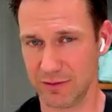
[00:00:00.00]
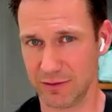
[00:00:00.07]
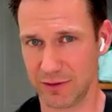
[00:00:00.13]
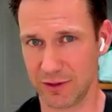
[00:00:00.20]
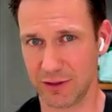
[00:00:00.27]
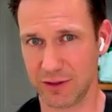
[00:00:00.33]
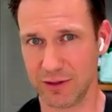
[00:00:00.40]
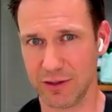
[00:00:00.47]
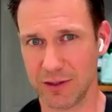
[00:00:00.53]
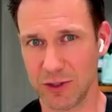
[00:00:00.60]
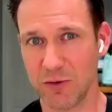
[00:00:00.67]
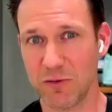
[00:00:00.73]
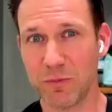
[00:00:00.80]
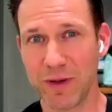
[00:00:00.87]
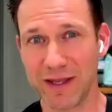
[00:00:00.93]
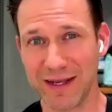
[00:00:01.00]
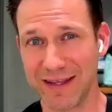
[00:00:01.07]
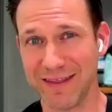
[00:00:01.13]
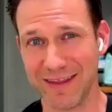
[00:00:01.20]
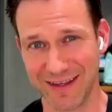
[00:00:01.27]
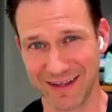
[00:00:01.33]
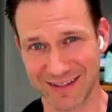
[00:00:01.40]
that you've been
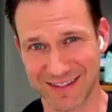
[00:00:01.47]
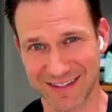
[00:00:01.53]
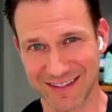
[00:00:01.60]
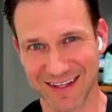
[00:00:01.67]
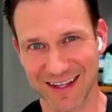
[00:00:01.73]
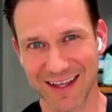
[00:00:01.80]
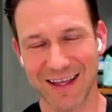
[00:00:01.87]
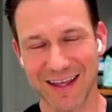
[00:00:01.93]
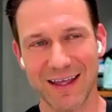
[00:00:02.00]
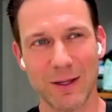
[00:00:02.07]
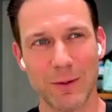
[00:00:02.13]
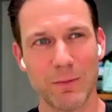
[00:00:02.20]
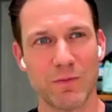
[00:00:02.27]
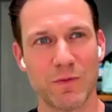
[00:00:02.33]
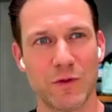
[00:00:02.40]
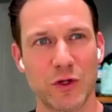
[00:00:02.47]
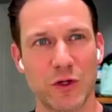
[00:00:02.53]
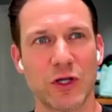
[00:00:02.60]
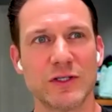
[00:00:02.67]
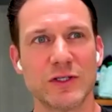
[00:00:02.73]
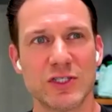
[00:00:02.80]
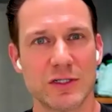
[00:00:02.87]
in this that
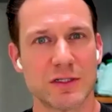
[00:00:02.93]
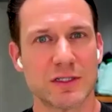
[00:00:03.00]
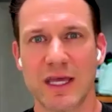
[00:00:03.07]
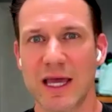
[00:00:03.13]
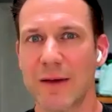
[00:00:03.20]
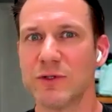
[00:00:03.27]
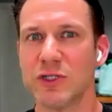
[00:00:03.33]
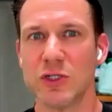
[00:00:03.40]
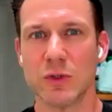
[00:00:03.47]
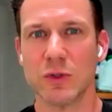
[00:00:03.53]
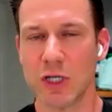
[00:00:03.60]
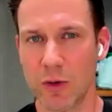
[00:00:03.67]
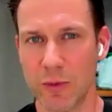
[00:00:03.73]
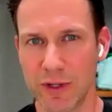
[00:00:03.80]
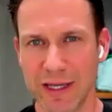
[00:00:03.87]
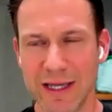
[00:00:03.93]
has just kept you going?